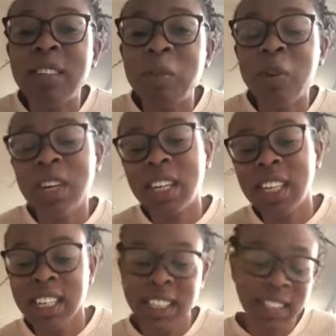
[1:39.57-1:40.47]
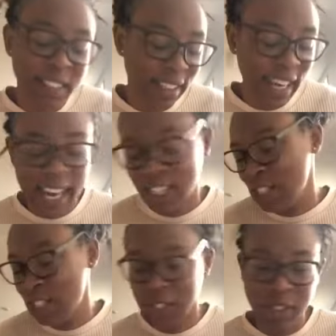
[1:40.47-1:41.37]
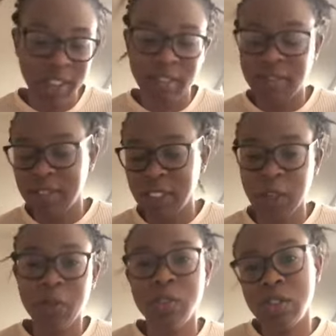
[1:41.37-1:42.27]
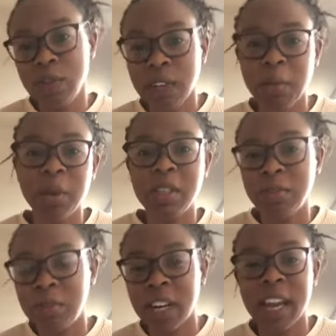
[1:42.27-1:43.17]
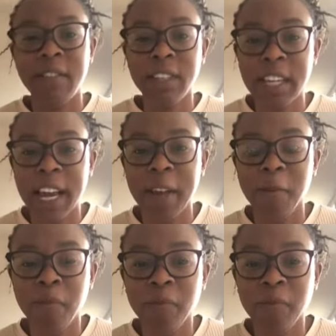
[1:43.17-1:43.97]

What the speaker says: working attitude of, doing a bit of work every day,